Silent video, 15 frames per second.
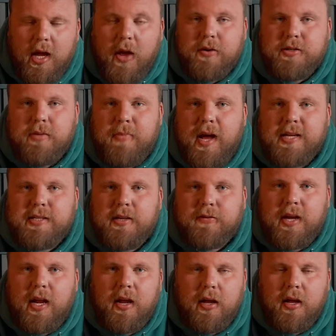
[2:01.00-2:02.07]
it was a
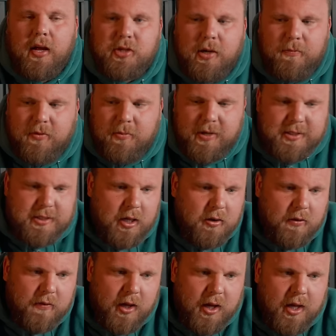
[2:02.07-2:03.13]
massive kind of jump for
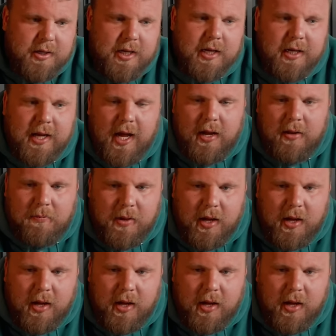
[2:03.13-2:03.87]
myself. Didn't get it,